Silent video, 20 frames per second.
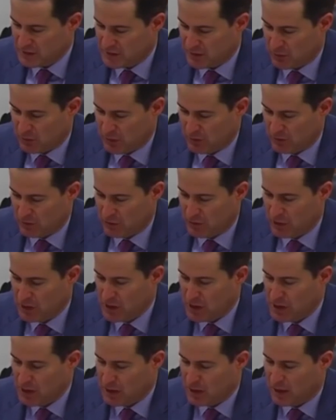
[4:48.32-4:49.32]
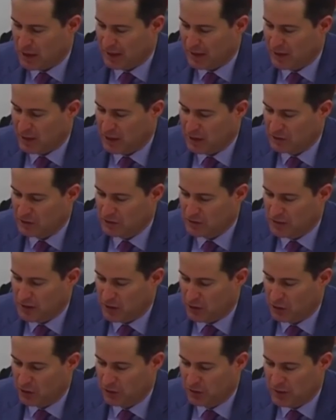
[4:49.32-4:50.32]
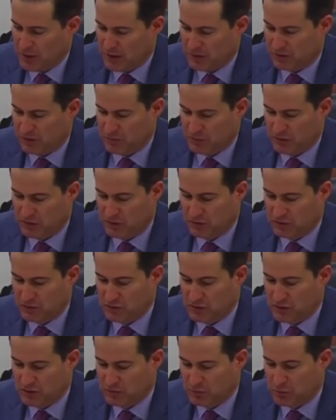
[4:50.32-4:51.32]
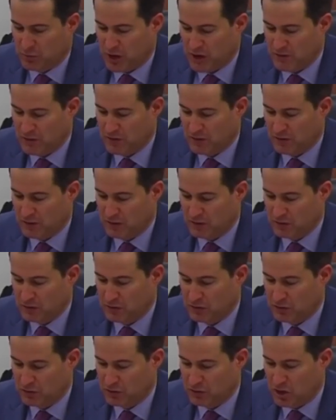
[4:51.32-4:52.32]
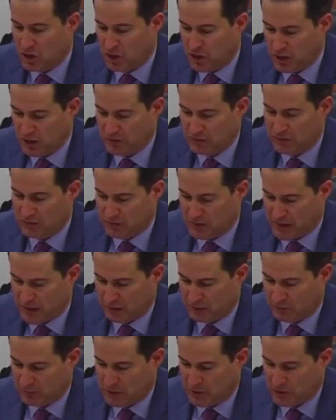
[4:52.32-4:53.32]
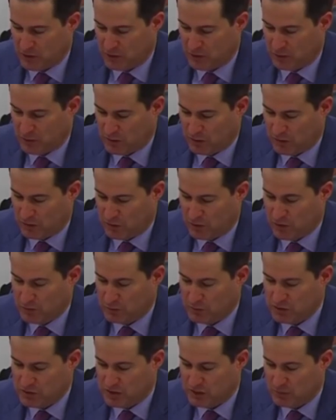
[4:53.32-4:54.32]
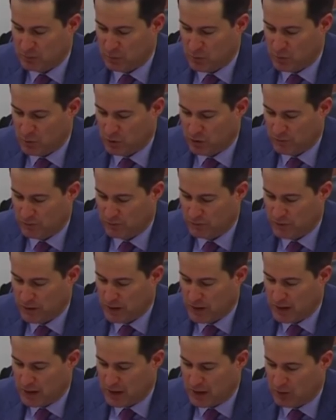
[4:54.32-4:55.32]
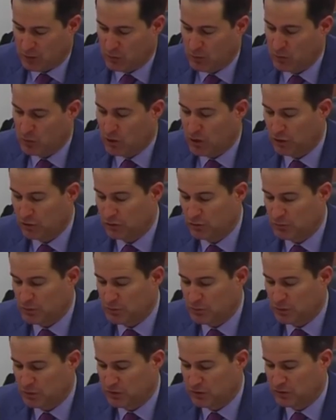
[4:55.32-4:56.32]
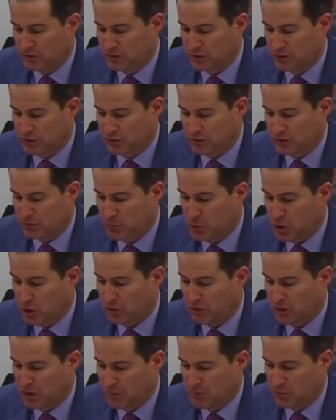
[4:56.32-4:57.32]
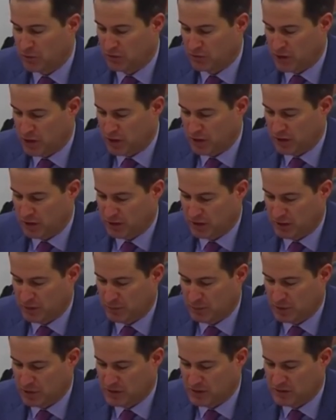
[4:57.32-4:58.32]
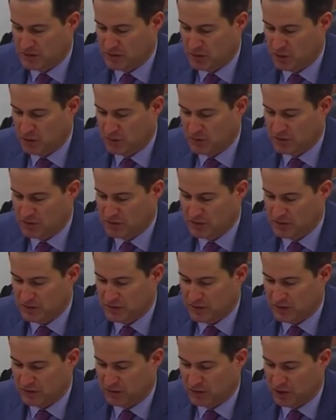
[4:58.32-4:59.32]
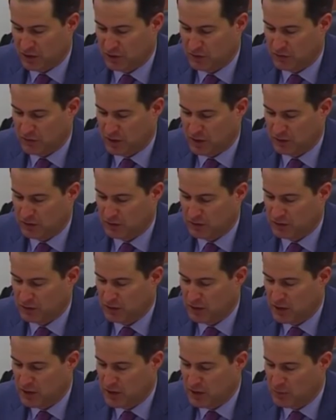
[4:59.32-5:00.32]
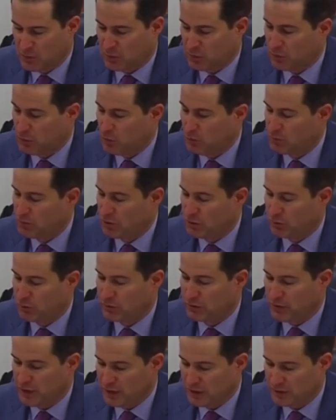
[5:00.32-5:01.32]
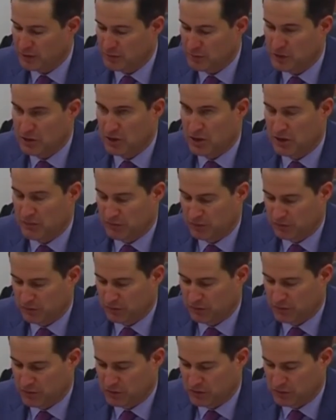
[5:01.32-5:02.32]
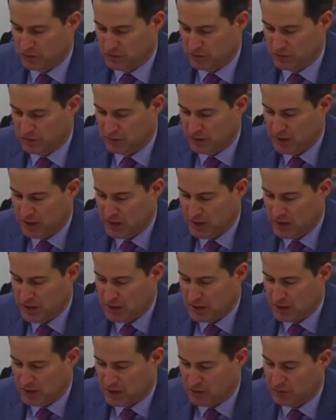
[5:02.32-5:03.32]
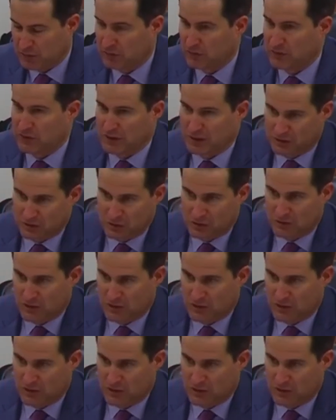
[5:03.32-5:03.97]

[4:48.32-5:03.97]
however, I caution that early estimates suggest privatization could cost the taxpayers about 30% more, and we would also be positioning a small number of auditing companies to oversee defense contractors with whom there would likely be conflicts of interest. Obviously, the history of